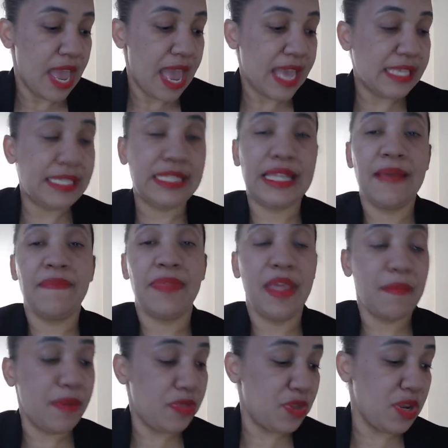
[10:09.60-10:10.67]
Step
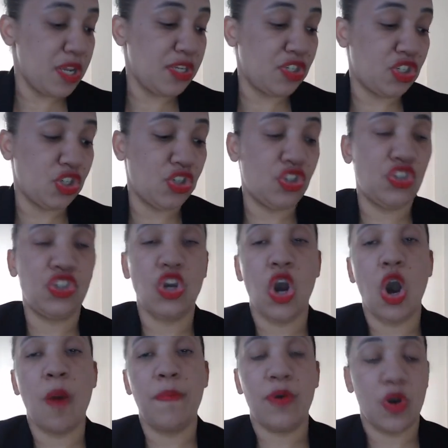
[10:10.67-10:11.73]
number three is
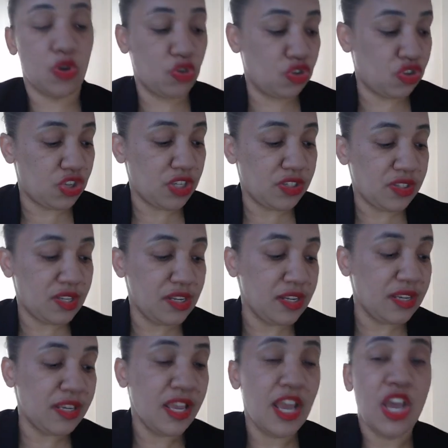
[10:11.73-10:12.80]
show up
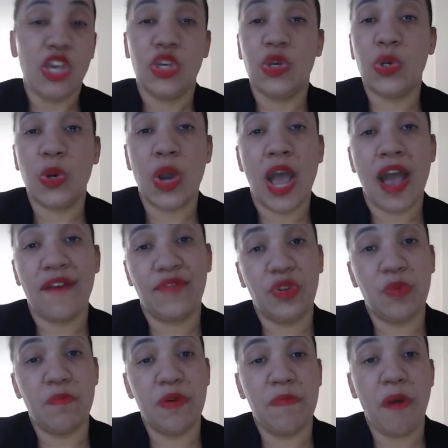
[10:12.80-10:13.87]
consistently. You don't have to
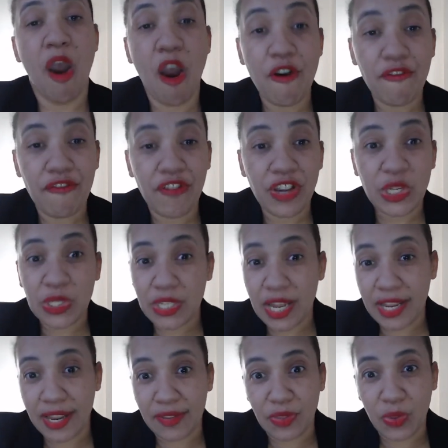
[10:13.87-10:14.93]
be perfect, just
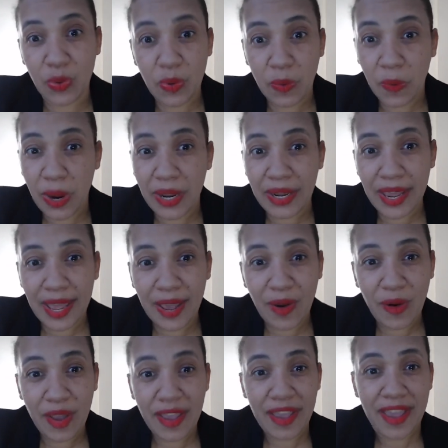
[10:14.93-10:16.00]
like I'm doing right
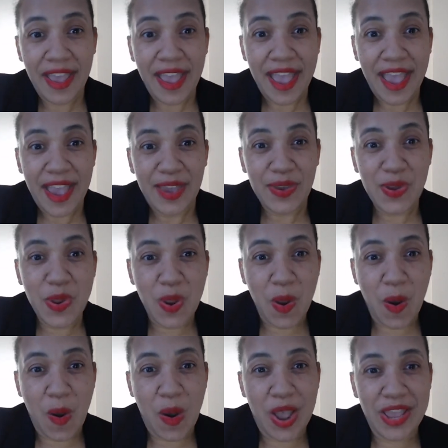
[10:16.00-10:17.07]
now.
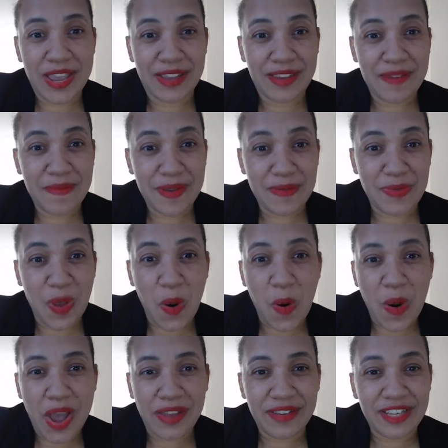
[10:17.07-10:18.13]
Even
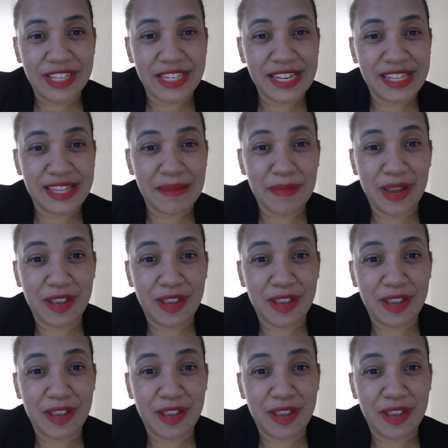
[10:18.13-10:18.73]
though English is not